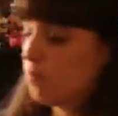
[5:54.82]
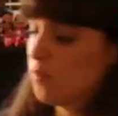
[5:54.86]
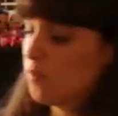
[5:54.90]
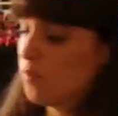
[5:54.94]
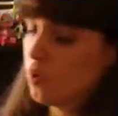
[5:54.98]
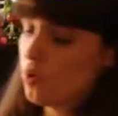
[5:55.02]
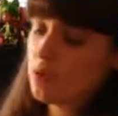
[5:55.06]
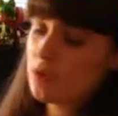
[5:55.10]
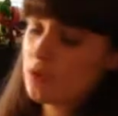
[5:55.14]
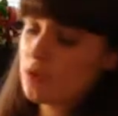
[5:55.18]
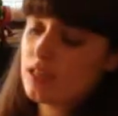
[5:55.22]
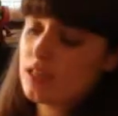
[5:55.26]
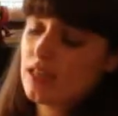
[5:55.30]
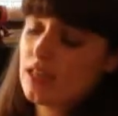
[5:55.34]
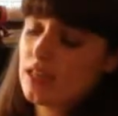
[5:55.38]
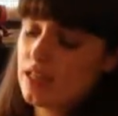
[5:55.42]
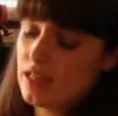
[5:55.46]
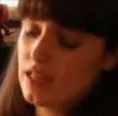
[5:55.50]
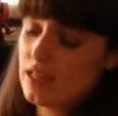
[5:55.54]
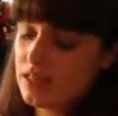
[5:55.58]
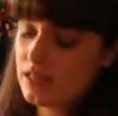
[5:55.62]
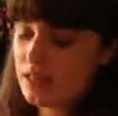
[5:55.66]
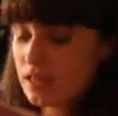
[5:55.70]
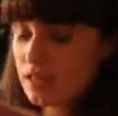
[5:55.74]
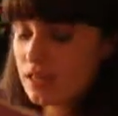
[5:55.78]

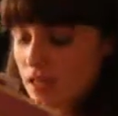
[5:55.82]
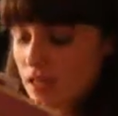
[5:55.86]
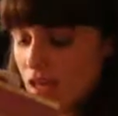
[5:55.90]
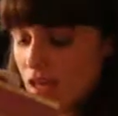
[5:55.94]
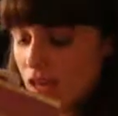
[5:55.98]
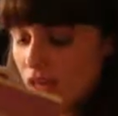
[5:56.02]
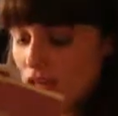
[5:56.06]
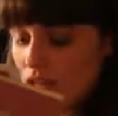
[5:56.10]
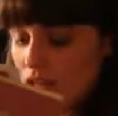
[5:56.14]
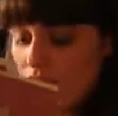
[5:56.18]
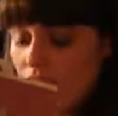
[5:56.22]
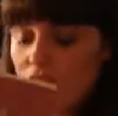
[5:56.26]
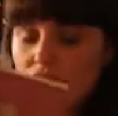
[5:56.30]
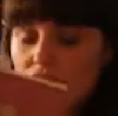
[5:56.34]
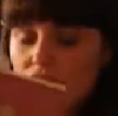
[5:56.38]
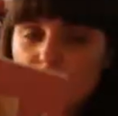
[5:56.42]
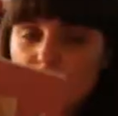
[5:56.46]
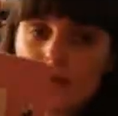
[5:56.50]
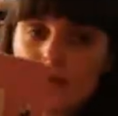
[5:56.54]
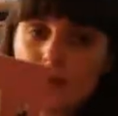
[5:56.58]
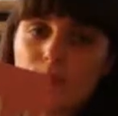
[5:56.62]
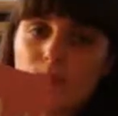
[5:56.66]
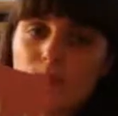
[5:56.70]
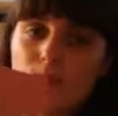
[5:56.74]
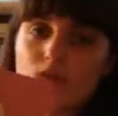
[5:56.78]
Moleskins, a lot
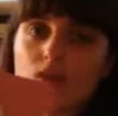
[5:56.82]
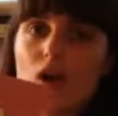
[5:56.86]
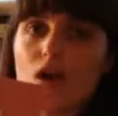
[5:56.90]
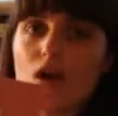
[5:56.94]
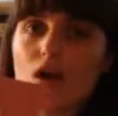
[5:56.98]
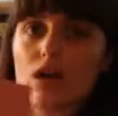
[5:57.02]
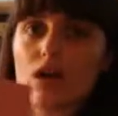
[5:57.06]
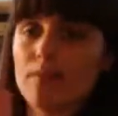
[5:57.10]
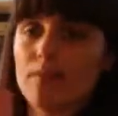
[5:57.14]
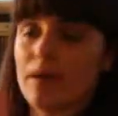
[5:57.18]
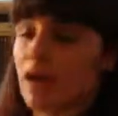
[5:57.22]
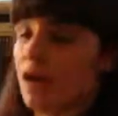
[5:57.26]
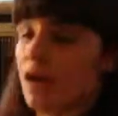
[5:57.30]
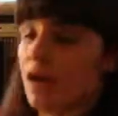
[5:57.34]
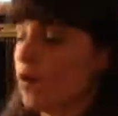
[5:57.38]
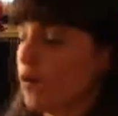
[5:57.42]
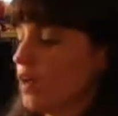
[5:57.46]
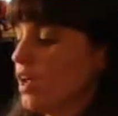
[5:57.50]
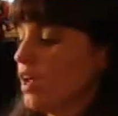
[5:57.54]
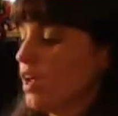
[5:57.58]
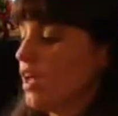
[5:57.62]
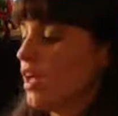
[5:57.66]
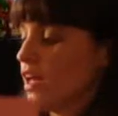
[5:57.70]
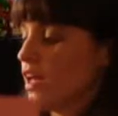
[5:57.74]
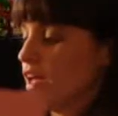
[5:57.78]
of people talk
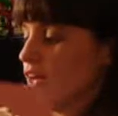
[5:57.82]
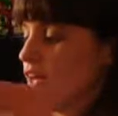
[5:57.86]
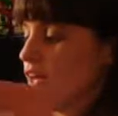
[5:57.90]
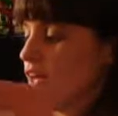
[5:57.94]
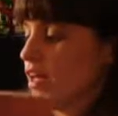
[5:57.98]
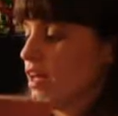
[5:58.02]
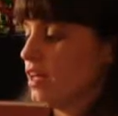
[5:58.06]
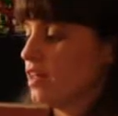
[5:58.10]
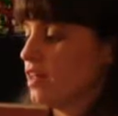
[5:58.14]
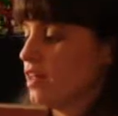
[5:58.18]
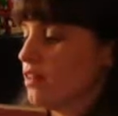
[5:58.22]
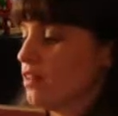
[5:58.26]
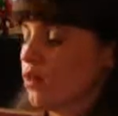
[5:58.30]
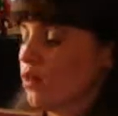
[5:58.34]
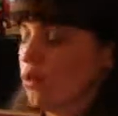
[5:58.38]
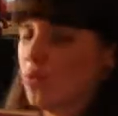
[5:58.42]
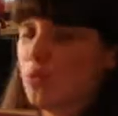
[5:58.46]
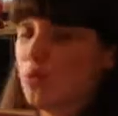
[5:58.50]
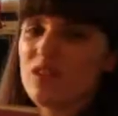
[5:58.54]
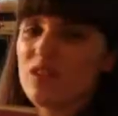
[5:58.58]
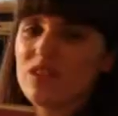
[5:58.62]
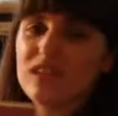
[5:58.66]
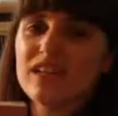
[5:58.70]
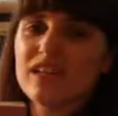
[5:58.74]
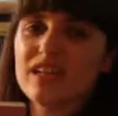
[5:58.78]
about, and
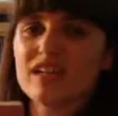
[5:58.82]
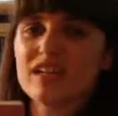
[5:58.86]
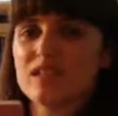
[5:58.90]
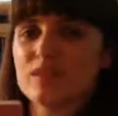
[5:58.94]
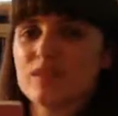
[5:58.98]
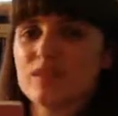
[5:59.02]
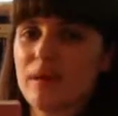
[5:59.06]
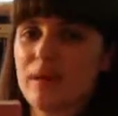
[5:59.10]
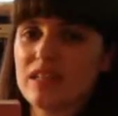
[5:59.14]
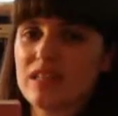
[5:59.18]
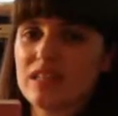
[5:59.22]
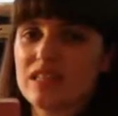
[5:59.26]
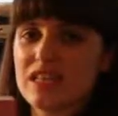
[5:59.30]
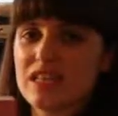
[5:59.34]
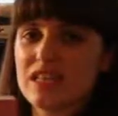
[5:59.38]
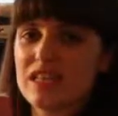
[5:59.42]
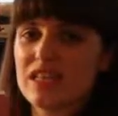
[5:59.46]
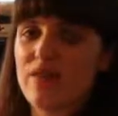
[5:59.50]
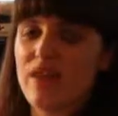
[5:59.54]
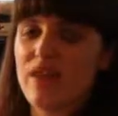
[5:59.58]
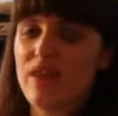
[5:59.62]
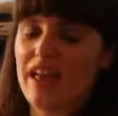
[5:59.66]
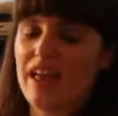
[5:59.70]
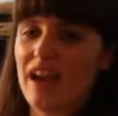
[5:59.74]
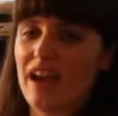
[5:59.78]
they're really expensive,
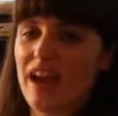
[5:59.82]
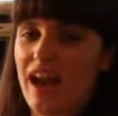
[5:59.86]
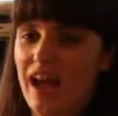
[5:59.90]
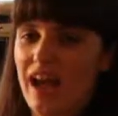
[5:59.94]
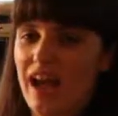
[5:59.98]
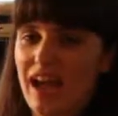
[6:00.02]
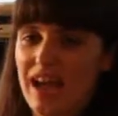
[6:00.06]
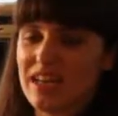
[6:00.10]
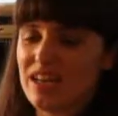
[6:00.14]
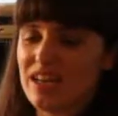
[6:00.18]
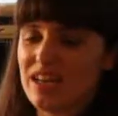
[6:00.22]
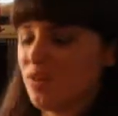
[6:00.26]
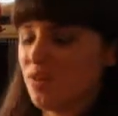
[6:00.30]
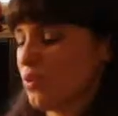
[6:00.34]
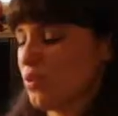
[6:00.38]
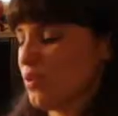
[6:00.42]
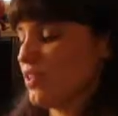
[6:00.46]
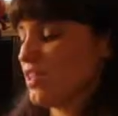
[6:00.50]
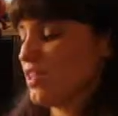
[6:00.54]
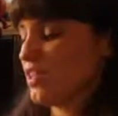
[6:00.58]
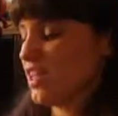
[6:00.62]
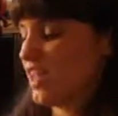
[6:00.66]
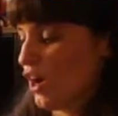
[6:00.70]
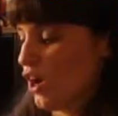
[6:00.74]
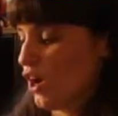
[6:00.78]
and I don't
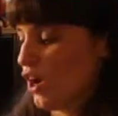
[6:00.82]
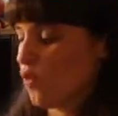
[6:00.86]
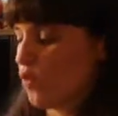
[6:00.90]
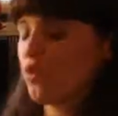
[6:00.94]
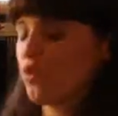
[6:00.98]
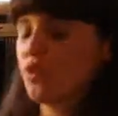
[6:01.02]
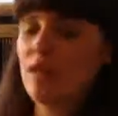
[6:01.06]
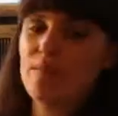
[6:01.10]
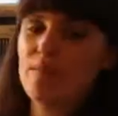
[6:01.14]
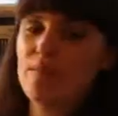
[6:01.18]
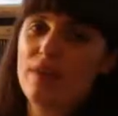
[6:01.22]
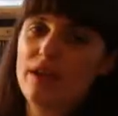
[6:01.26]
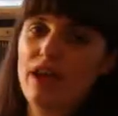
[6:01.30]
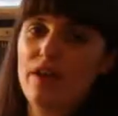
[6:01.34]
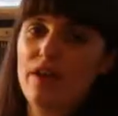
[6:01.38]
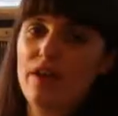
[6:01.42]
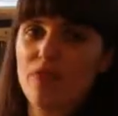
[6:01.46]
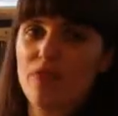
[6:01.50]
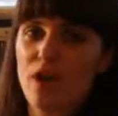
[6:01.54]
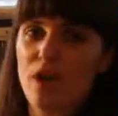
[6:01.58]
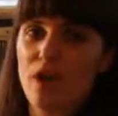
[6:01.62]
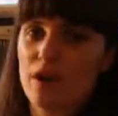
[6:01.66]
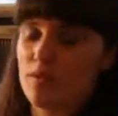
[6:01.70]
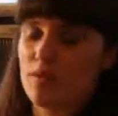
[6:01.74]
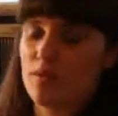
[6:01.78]
really care for them like I
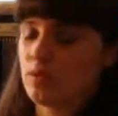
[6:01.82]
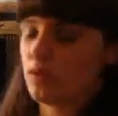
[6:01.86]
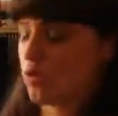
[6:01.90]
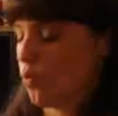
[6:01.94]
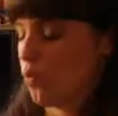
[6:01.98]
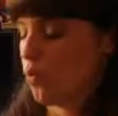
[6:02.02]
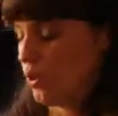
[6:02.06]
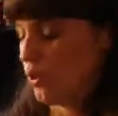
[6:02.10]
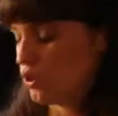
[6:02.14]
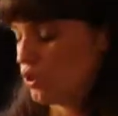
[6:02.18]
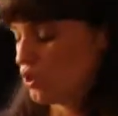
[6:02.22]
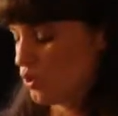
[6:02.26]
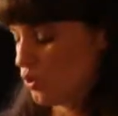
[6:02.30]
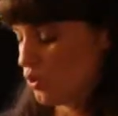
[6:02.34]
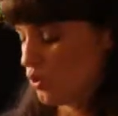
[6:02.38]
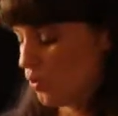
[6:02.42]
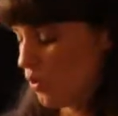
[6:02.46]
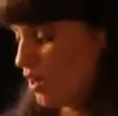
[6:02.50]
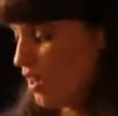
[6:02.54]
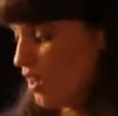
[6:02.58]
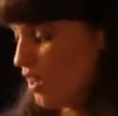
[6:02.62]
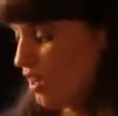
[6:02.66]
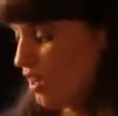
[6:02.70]
thought I was going to.